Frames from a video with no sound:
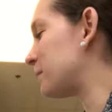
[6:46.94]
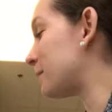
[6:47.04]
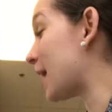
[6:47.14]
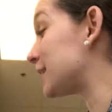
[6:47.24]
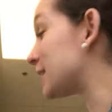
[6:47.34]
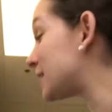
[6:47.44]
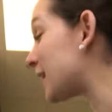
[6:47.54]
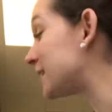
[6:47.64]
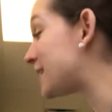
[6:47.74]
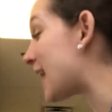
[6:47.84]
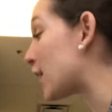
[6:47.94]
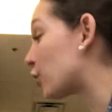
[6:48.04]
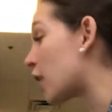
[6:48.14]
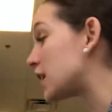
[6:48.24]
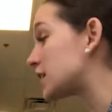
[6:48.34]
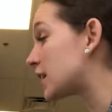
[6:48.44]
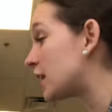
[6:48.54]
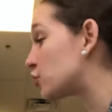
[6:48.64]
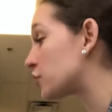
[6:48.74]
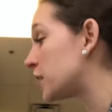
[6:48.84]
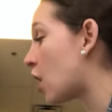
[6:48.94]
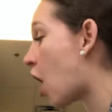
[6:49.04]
As the sun set across the country,